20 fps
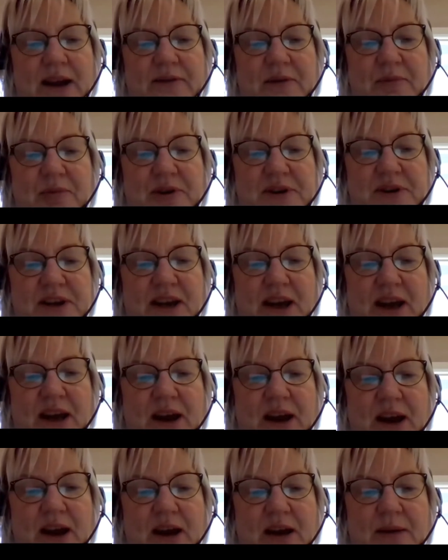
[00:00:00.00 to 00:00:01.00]
Hi
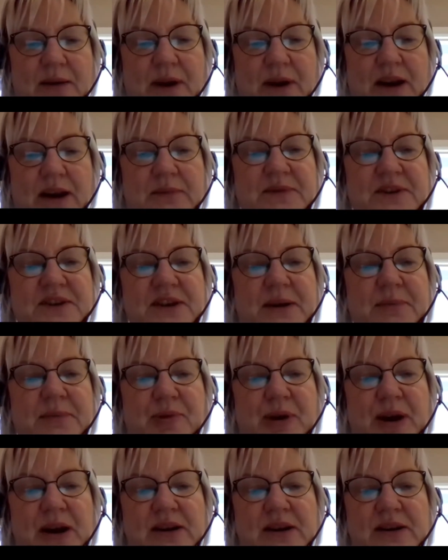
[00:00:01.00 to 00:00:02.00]
everybody, my name's
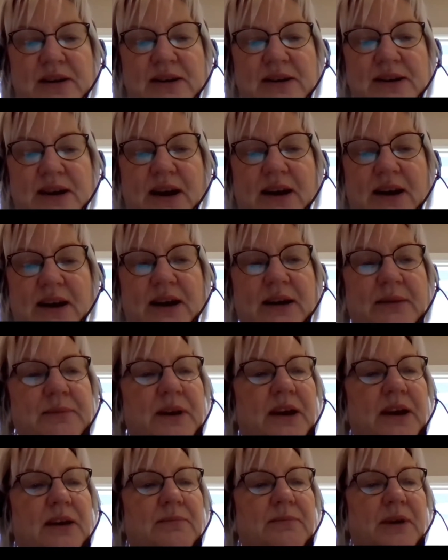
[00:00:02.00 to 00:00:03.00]
Brennand and I'm
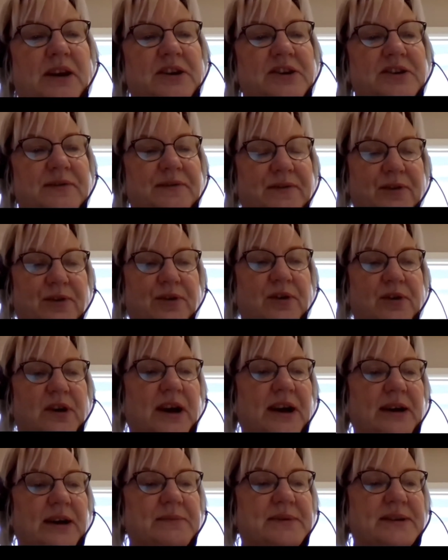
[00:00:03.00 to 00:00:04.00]
the manager for
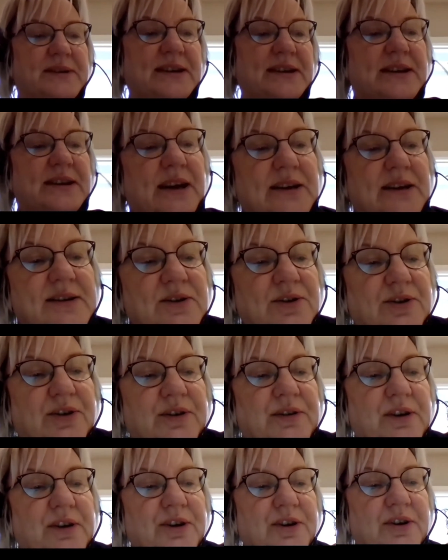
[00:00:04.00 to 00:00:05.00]
Sendiass
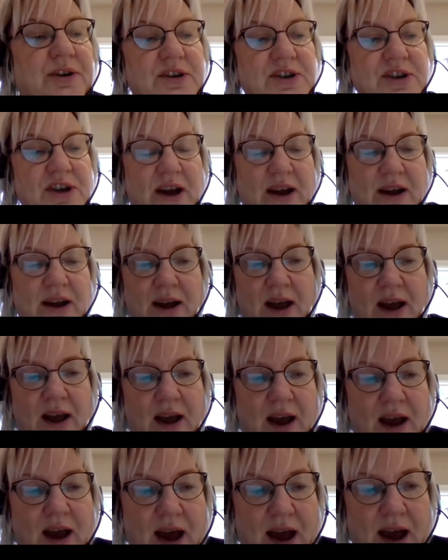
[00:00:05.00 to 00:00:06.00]
North Yorkshire.
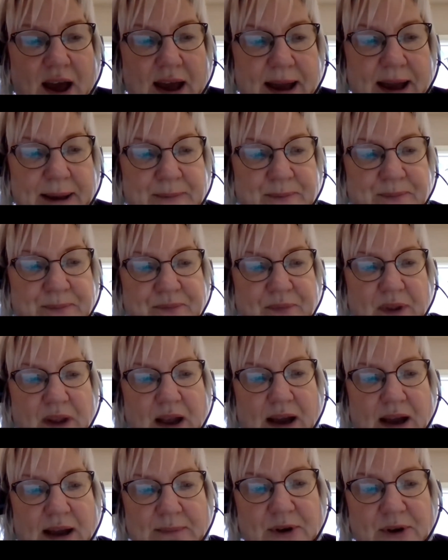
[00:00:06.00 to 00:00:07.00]

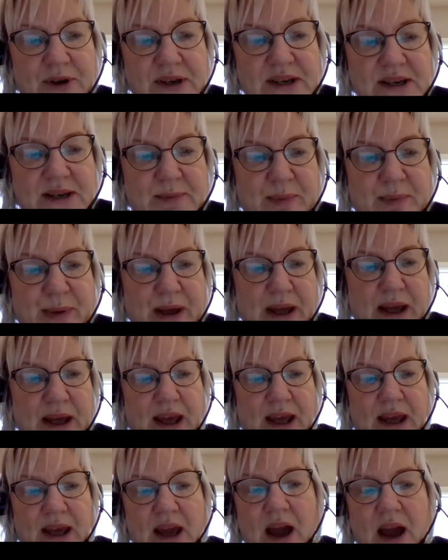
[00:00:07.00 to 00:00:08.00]
I'm going to
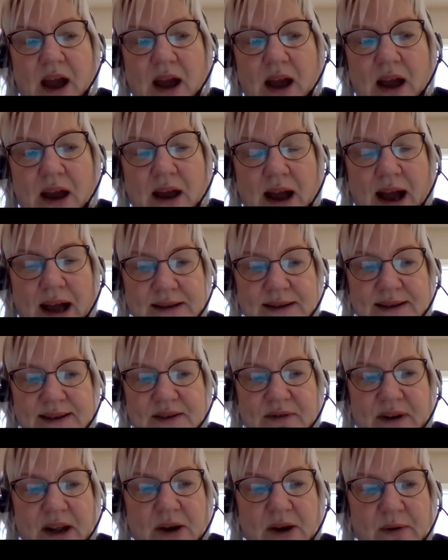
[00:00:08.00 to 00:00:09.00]
be
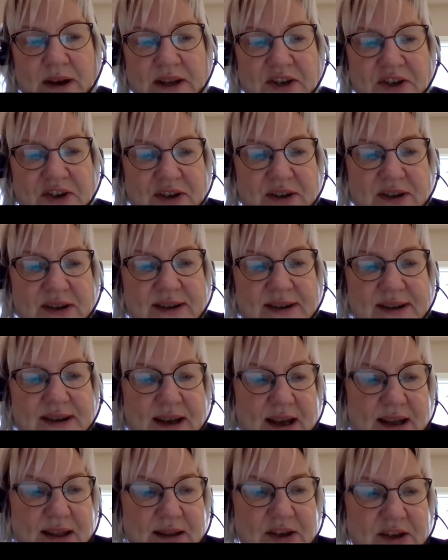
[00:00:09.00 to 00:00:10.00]
answering questions
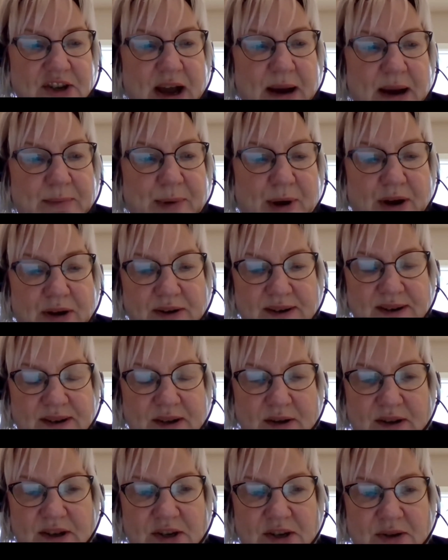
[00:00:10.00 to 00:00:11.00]
in the chat box,
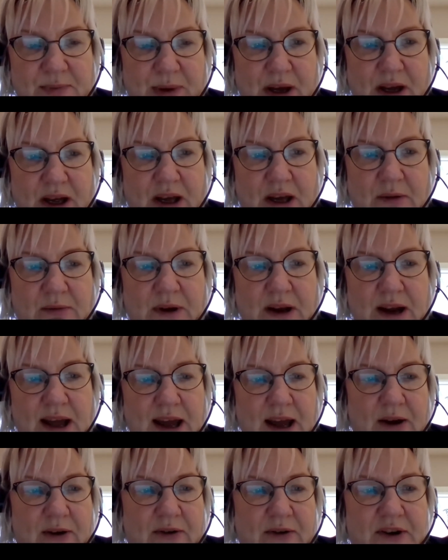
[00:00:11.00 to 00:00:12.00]
so there should be a
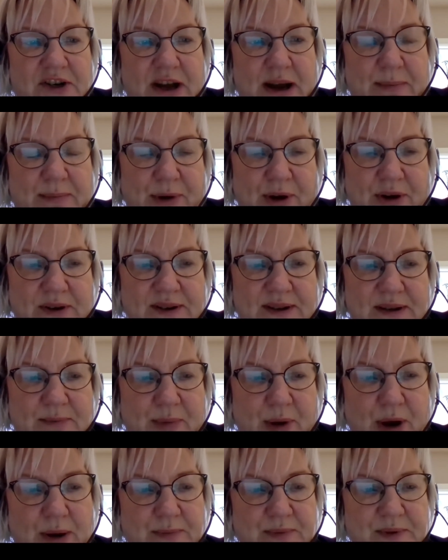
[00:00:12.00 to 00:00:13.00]
Q&A or a chat box that
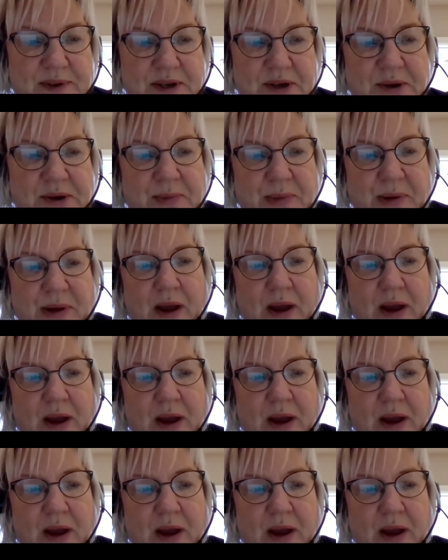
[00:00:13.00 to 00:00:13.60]
pops up